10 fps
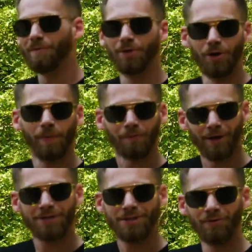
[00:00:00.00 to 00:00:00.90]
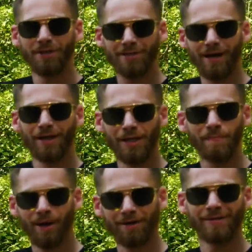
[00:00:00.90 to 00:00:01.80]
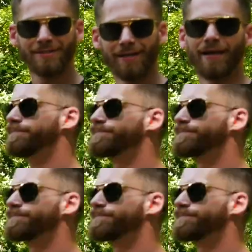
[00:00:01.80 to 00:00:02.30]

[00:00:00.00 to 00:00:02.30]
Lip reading: a little bit rusty with this gun compared to the Sig.